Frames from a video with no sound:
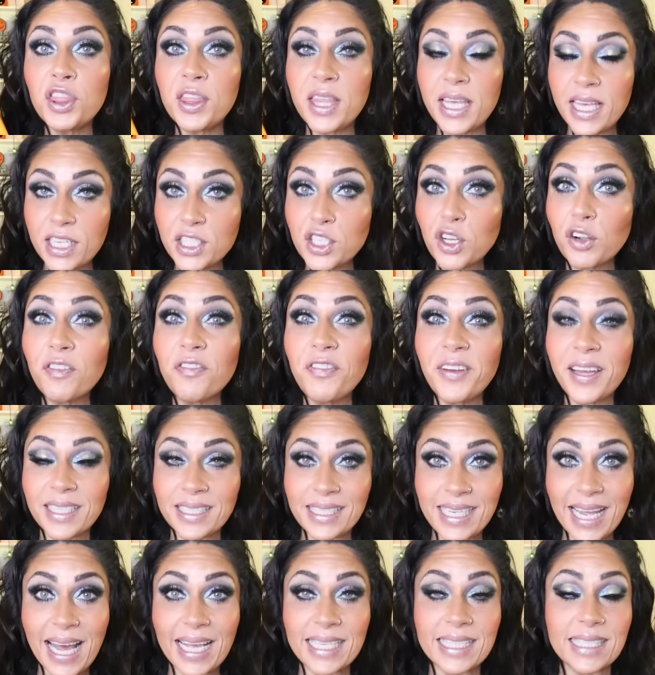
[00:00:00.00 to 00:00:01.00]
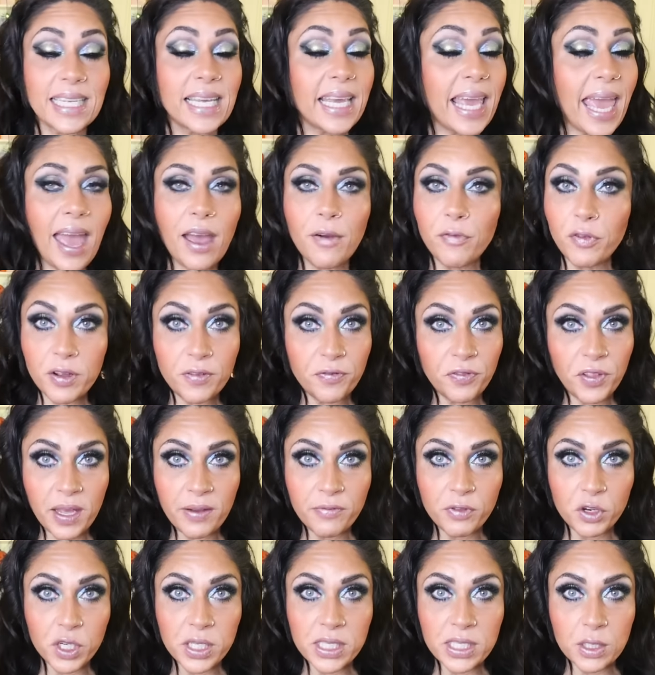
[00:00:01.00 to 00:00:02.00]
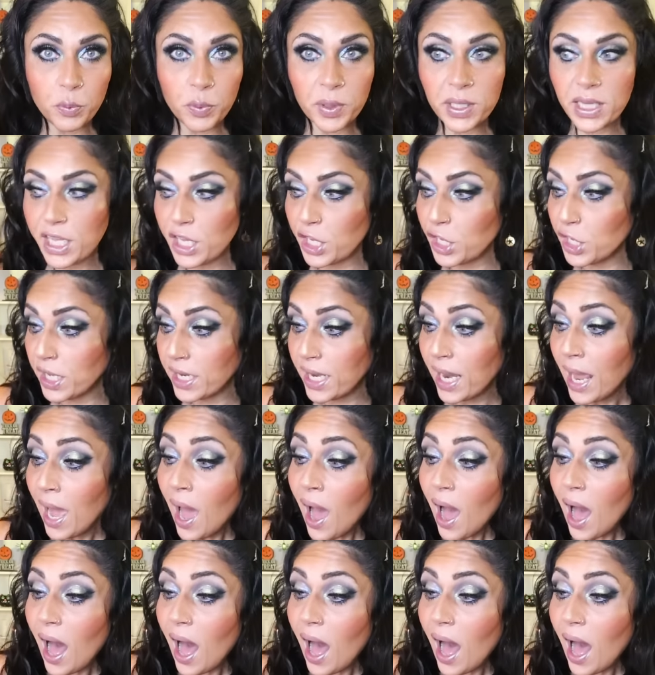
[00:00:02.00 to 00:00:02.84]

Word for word: these are fantastic. Every flavor is really good.